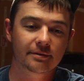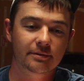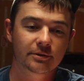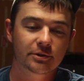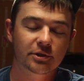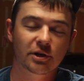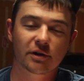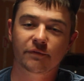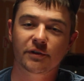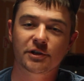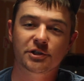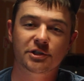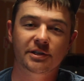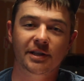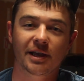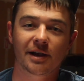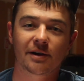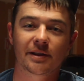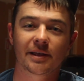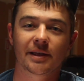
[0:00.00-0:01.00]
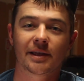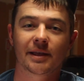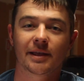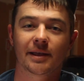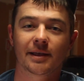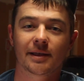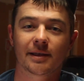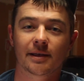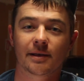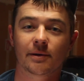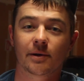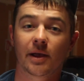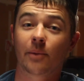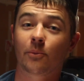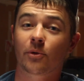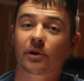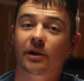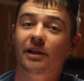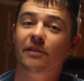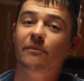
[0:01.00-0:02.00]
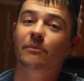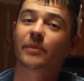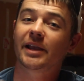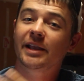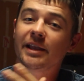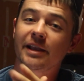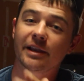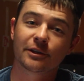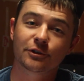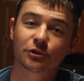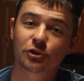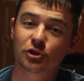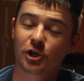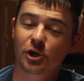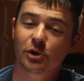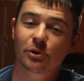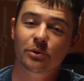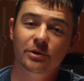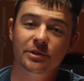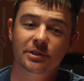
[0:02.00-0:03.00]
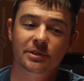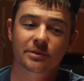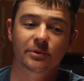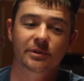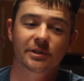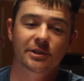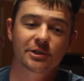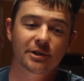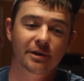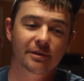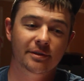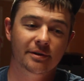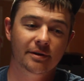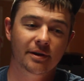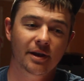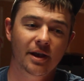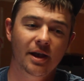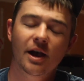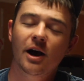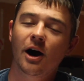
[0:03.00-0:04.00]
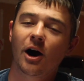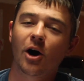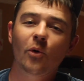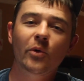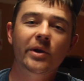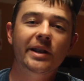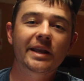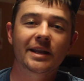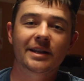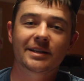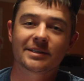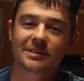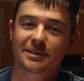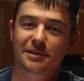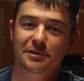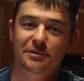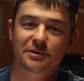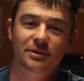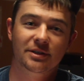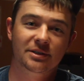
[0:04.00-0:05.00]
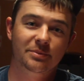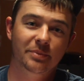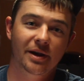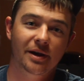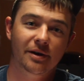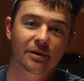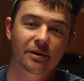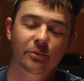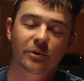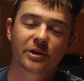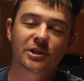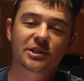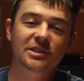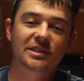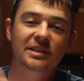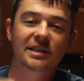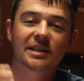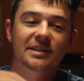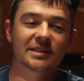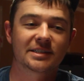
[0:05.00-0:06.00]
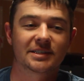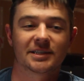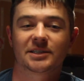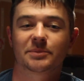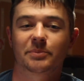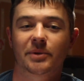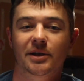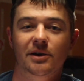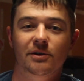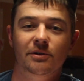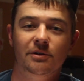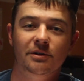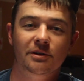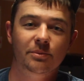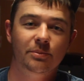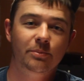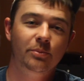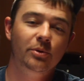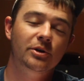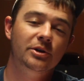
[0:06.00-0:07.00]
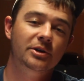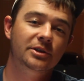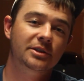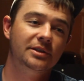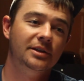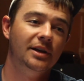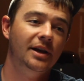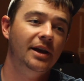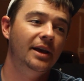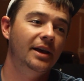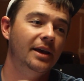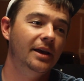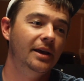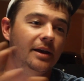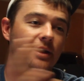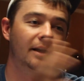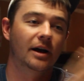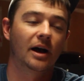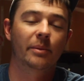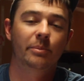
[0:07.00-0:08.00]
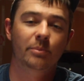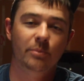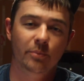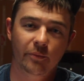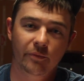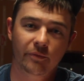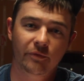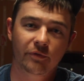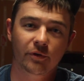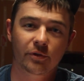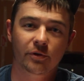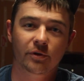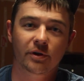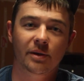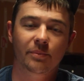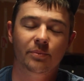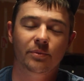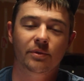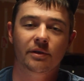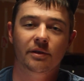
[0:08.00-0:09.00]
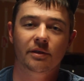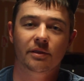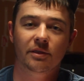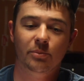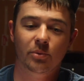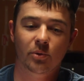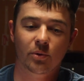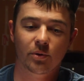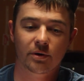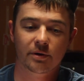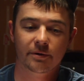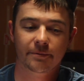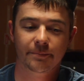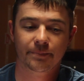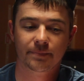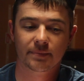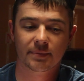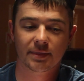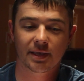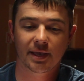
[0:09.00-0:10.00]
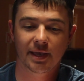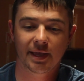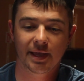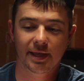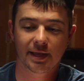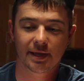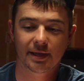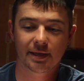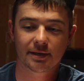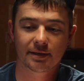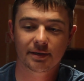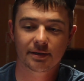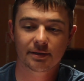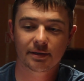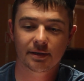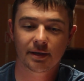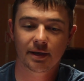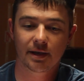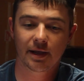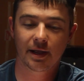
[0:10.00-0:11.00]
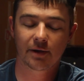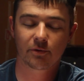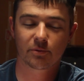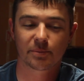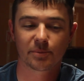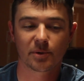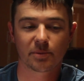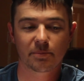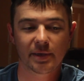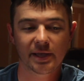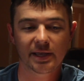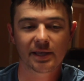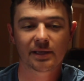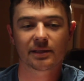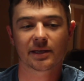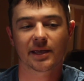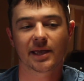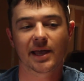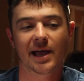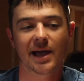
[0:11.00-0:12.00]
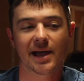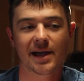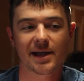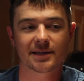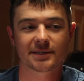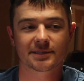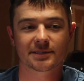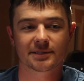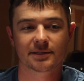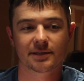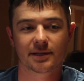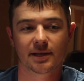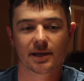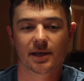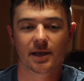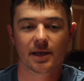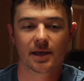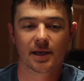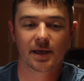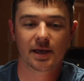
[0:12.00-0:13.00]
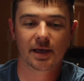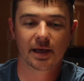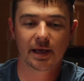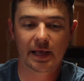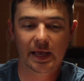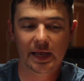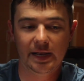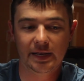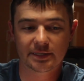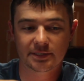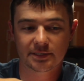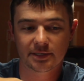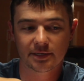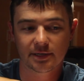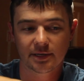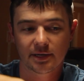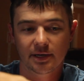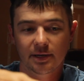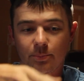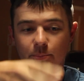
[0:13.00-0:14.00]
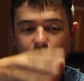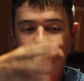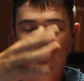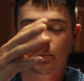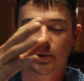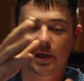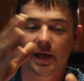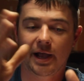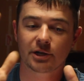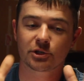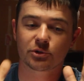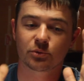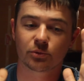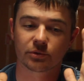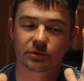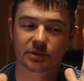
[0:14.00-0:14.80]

start fishing down it, and we're kind of making jokes with each other. All we need is another 6-pounder. We just need a 6-pounder to put us further up the board. And I remember making the cast, and it's a actual